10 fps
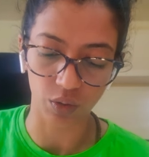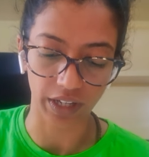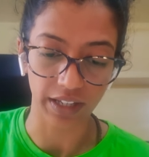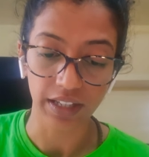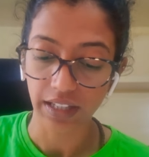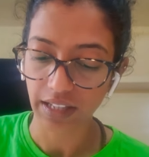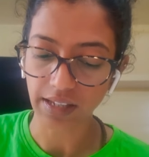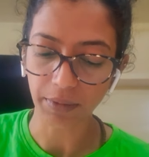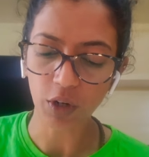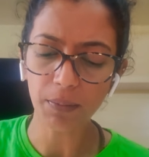Okay, there's
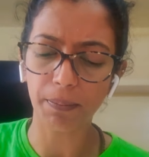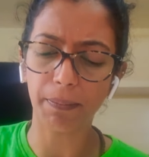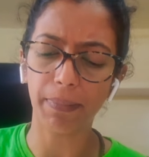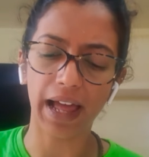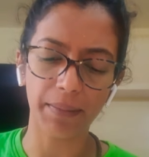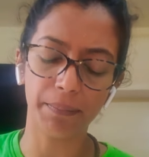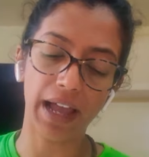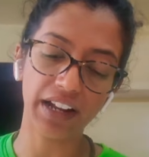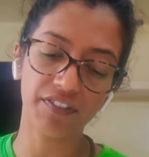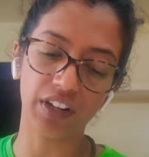something called
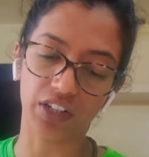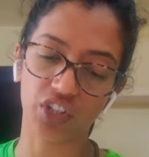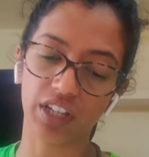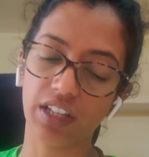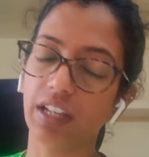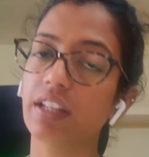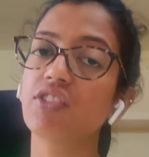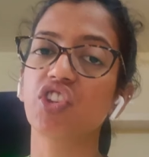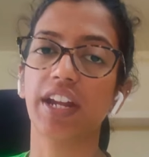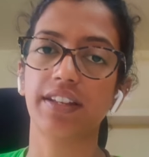back flushing in
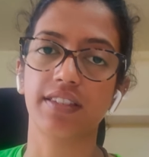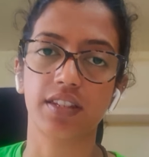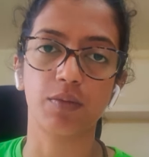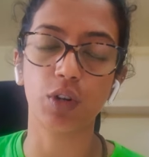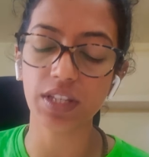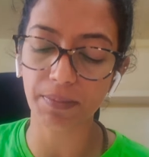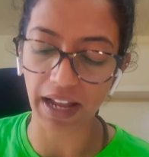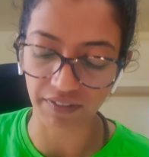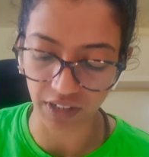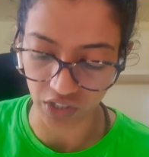GIT system. What is
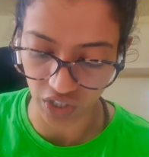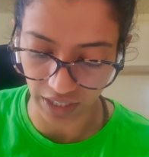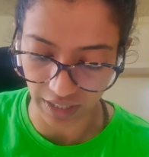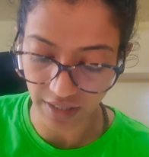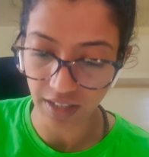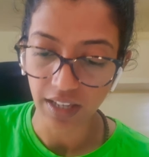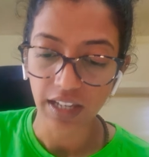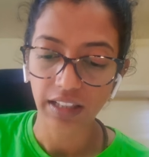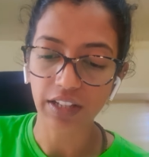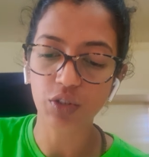back flushing is,
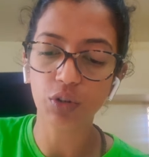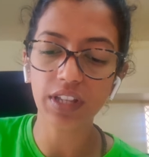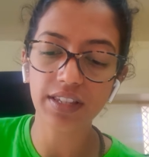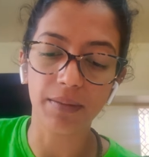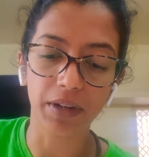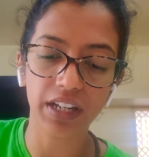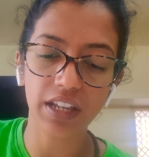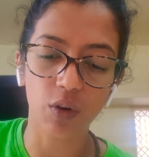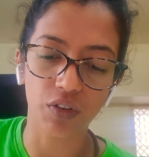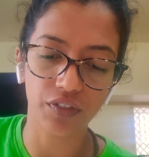let's go to the
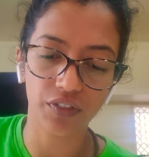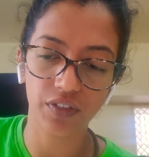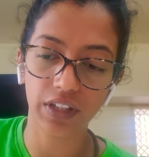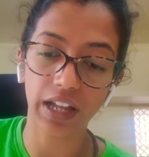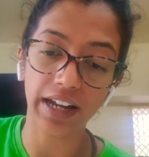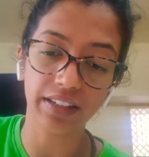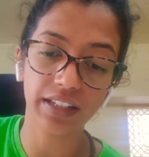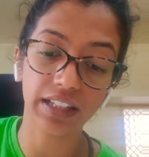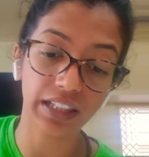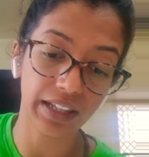summary of at the